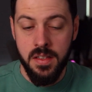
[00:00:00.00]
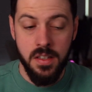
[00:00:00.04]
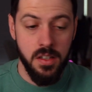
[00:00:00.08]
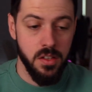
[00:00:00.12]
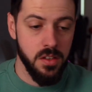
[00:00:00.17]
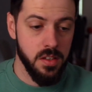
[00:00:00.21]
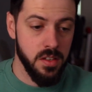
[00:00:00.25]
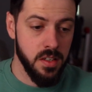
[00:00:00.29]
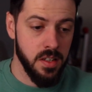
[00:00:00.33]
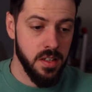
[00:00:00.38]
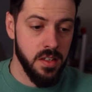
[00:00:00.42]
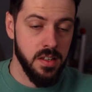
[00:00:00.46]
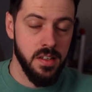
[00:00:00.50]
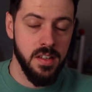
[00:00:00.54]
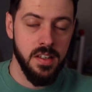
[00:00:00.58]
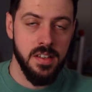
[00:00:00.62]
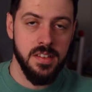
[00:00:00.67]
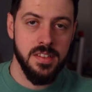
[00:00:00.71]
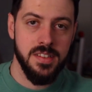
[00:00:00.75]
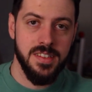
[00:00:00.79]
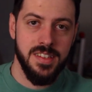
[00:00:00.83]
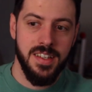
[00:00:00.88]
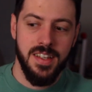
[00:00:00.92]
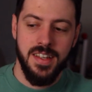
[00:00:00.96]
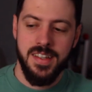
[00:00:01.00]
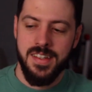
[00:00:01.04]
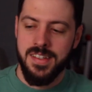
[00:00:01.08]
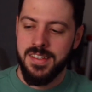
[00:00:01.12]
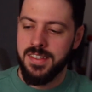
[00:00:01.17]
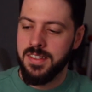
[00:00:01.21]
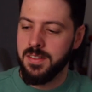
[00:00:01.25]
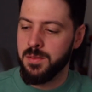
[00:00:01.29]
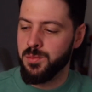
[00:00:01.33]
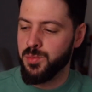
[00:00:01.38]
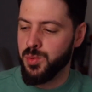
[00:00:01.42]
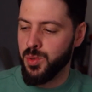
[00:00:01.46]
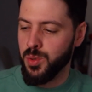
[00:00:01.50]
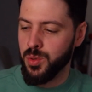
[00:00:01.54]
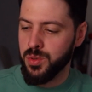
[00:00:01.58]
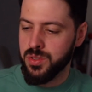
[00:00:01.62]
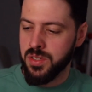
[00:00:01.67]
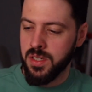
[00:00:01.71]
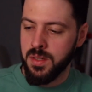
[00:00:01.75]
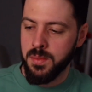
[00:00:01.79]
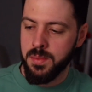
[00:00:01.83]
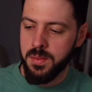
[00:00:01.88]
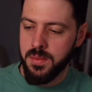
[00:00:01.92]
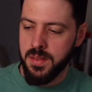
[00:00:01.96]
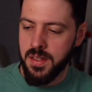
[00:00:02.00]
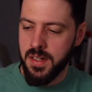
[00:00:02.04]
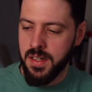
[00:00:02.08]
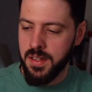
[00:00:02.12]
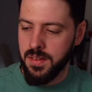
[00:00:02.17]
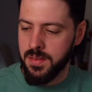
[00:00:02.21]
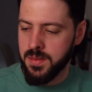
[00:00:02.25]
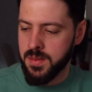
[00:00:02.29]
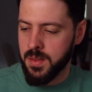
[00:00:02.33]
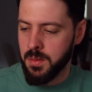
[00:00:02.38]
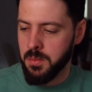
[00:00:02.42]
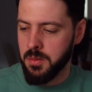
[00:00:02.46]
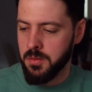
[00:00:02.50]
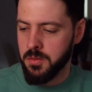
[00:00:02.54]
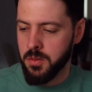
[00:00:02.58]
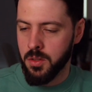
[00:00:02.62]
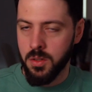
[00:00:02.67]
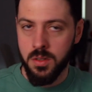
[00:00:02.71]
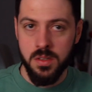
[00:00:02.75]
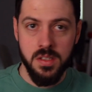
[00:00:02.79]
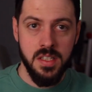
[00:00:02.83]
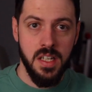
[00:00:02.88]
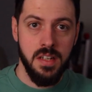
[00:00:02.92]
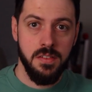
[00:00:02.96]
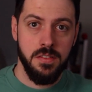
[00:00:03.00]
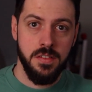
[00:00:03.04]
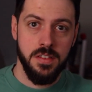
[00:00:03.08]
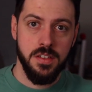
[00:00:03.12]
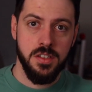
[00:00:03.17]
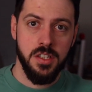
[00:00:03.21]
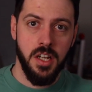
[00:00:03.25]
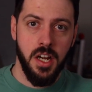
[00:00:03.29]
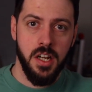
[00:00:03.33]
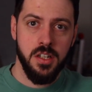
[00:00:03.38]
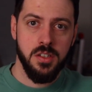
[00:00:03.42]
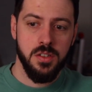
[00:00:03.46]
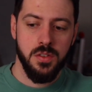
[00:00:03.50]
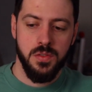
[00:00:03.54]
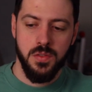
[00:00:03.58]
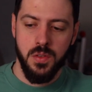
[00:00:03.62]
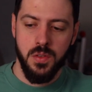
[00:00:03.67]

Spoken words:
the other thing is pro tip that I've said before, definitely charge your